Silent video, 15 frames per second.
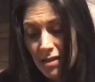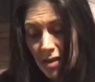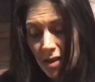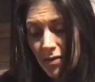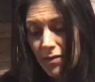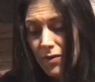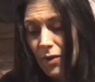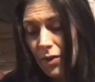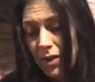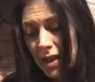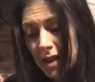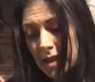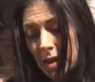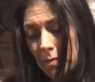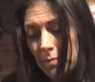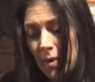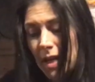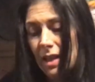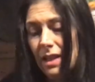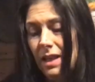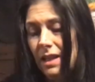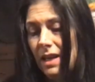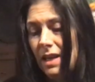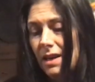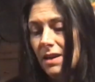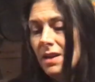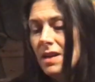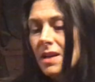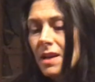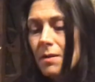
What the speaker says: You can fold this up neatly there,